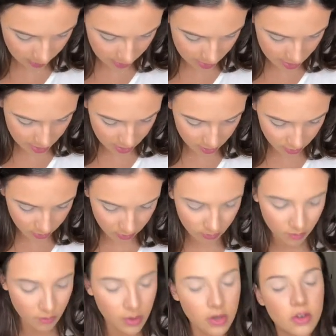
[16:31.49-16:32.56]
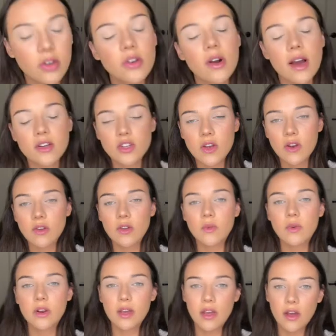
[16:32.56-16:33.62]
And when you do your eyeshadow, you
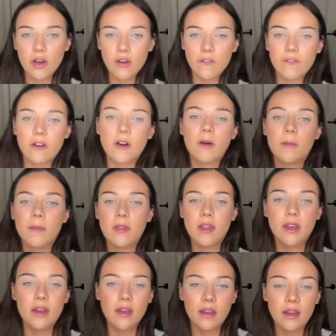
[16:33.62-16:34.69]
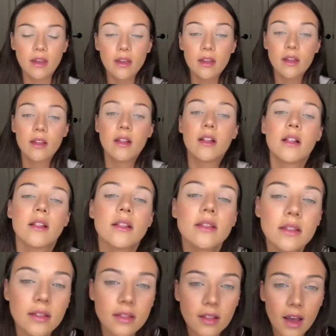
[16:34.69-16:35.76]
want to go from the
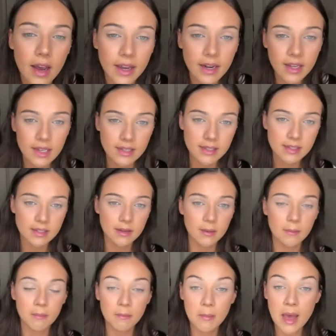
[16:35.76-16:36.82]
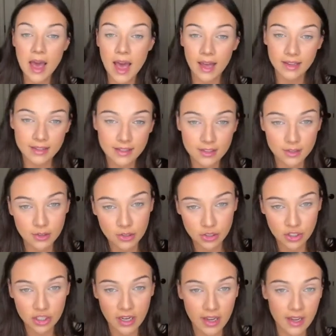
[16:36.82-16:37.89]
lightest matte
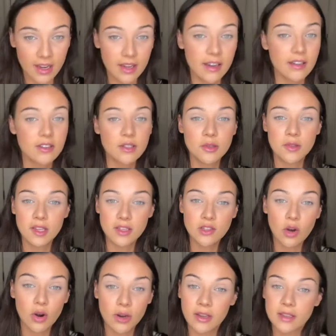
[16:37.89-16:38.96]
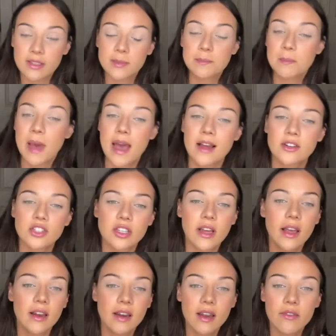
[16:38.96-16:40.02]
shade to the darkest matte
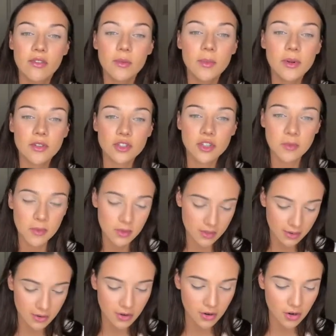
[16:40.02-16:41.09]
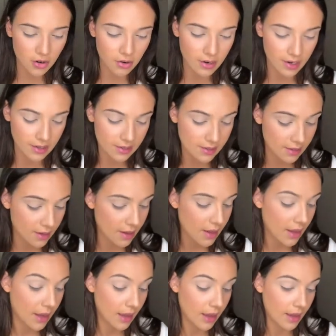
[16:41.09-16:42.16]
shade. Never put shimmers in your crease,
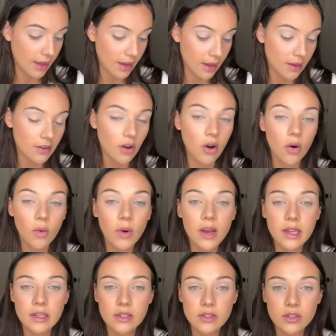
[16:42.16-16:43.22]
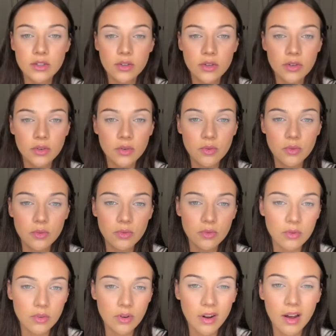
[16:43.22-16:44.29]
and always do,
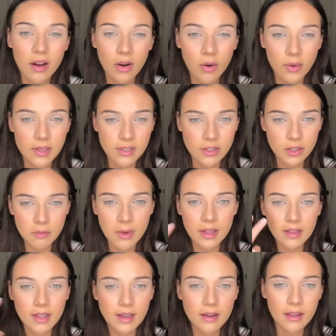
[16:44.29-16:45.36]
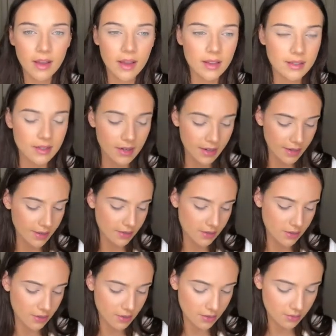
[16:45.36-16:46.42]
or I always do my lid last. I
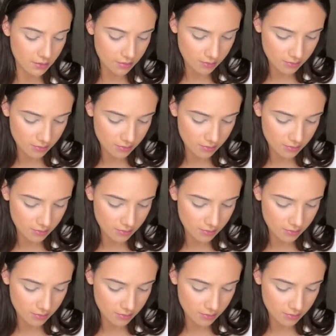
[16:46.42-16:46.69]
guess you could